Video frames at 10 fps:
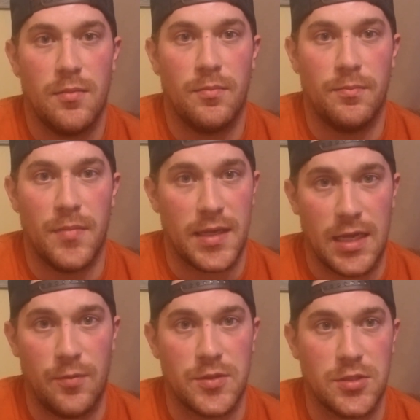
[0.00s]

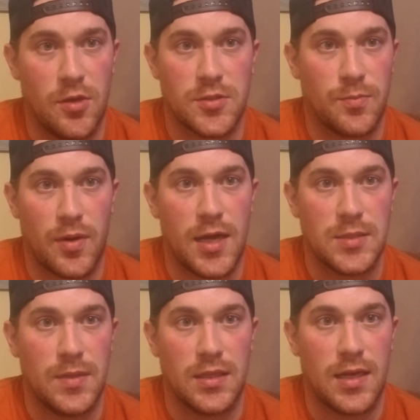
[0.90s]
Again, which is no surprise,
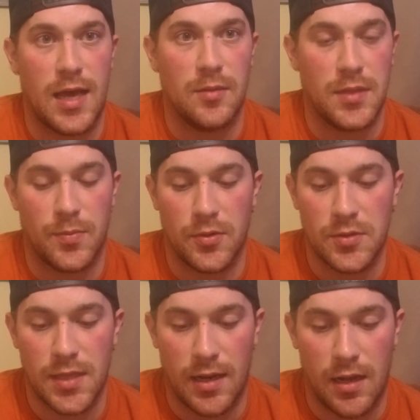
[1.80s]
being that Adam D
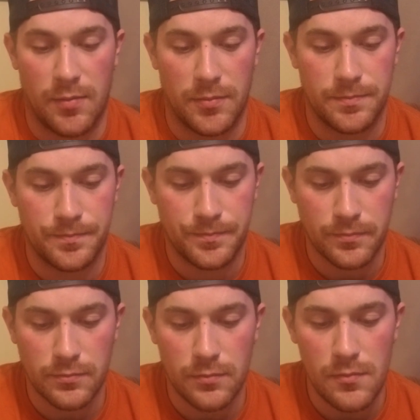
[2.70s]
produced that album.
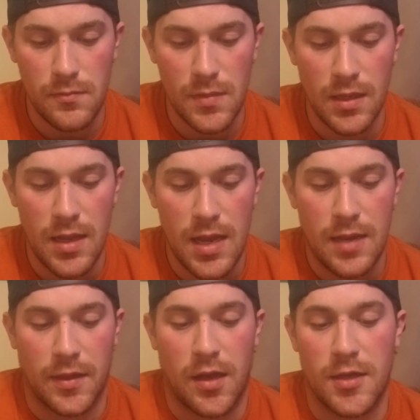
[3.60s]

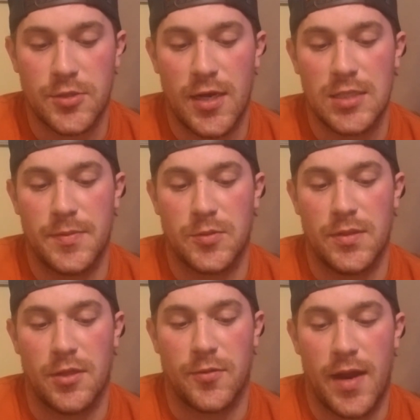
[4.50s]
The contrast between
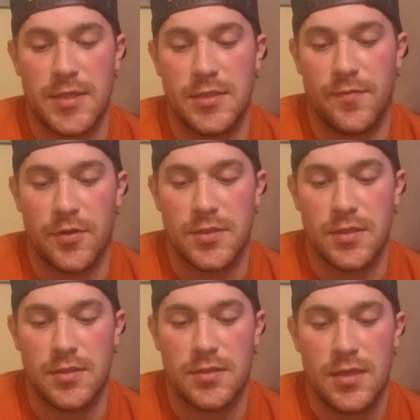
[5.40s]
the thrashy
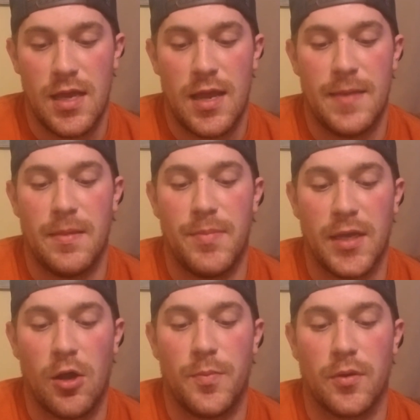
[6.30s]
verses and the big
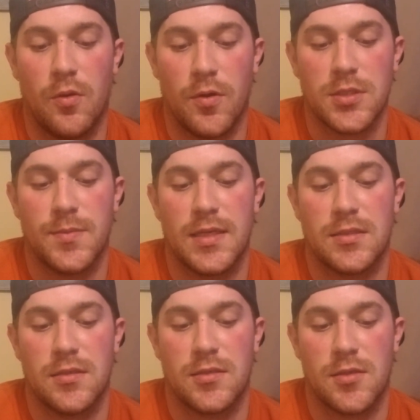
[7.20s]
open chorus makes
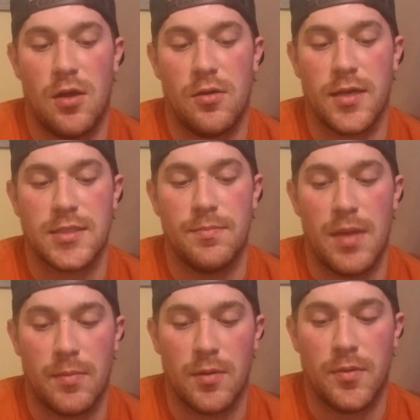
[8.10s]
this song as
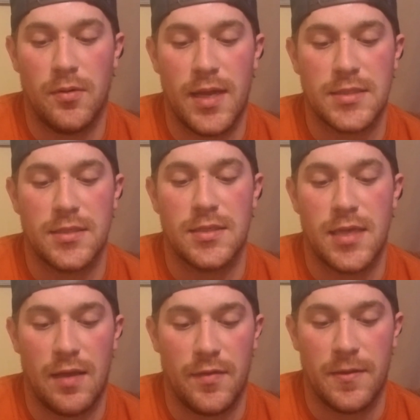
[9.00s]
memorable as it is
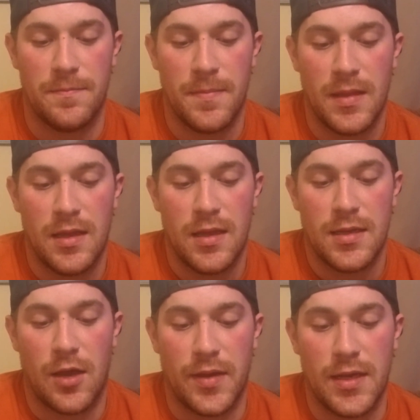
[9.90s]
heavy.
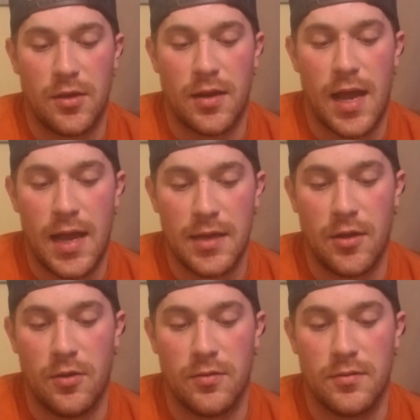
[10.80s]
Now, ending on a high
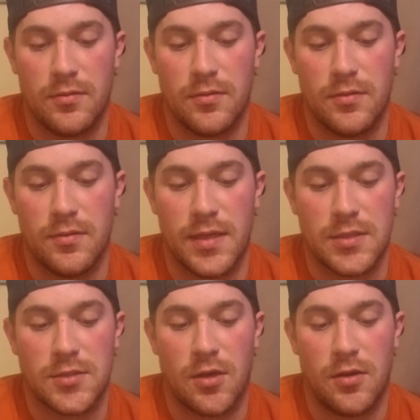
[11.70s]
note, this
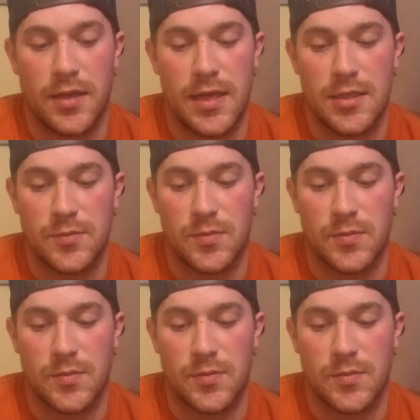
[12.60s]
song ends with a